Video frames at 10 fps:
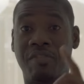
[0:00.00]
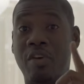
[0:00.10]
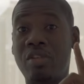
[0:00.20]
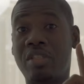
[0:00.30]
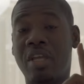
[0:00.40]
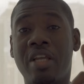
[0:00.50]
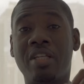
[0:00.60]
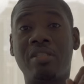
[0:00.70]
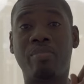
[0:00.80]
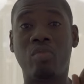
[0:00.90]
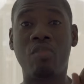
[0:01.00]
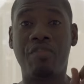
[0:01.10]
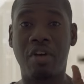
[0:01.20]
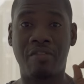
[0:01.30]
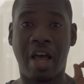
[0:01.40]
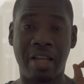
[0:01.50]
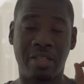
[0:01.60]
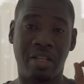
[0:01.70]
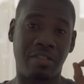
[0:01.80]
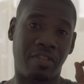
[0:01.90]
The first is proof of
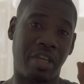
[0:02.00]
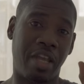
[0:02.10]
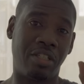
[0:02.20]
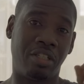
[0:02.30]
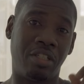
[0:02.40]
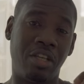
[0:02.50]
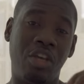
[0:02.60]
identification.